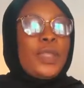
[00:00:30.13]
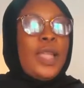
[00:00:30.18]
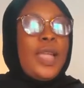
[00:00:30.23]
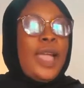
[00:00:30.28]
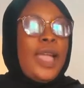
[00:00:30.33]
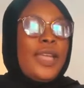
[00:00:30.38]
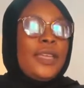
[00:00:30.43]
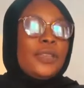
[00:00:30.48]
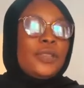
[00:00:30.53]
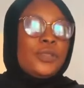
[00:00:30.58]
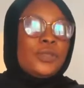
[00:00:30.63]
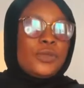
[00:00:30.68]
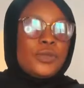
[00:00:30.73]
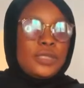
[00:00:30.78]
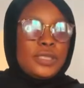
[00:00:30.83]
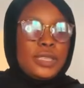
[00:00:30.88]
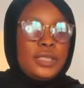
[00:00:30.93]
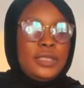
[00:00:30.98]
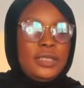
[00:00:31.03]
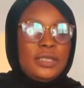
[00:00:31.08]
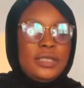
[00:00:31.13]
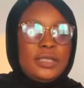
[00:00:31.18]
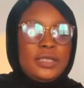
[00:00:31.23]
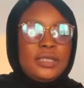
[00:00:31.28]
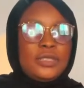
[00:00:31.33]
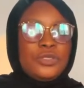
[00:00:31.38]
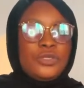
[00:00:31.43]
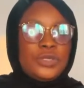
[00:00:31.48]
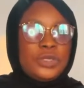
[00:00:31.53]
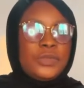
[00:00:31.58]
I used to sell this
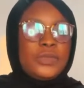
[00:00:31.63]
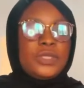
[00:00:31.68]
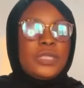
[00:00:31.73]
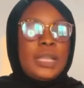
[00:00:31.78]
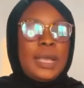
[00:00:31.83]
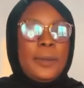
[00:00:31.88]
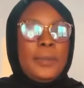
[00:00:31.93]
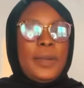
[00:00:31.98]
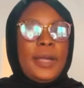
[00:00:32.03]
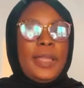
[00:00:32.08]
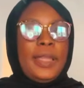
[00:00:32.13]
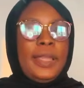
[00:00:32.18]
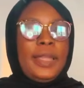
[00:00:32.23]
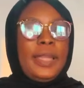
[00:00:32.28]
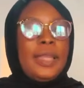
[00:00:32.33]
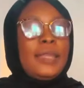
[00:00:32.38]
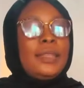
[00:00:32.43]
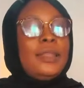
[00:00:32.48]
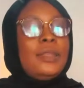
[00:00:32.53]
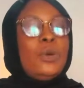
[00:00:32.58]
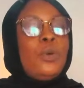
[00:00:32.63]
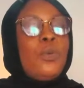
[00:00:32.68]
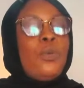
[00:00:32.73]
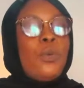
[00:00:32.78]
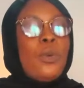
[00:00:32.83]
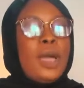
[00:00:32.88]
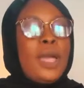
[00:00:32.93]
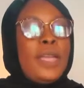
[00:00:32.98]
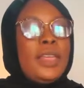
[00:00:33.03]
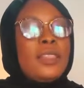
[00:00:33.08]
thrift abaya in a
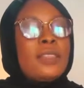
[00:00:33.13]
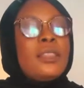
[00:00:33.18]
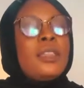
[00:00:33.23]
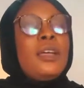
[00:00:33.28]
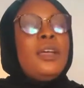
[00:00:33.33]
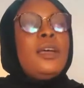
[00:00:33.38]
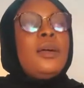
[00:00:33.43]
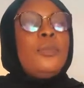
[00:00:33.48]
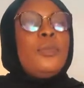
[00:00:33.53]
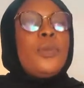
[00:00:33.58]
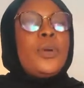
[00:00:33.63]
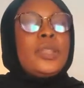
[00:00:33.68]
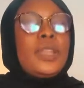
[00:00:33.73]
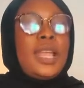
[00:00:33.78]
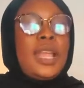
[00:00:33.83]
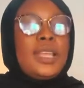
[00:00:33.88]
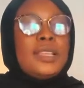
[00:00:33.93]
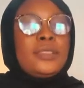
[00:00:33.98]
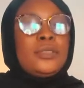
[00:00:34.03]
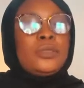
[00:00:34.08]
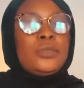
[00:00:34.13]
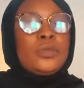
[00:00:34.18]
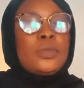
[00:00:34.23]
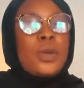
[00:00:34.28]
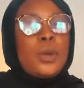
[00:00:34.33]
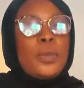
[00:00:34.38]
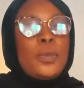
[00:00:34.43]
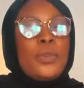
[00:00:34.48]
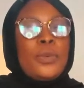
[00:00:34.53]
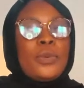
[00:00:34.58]
while, but I
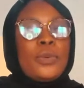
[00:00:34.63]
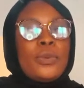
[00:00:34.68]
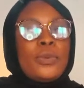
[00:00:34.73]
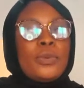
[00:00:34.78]
stopped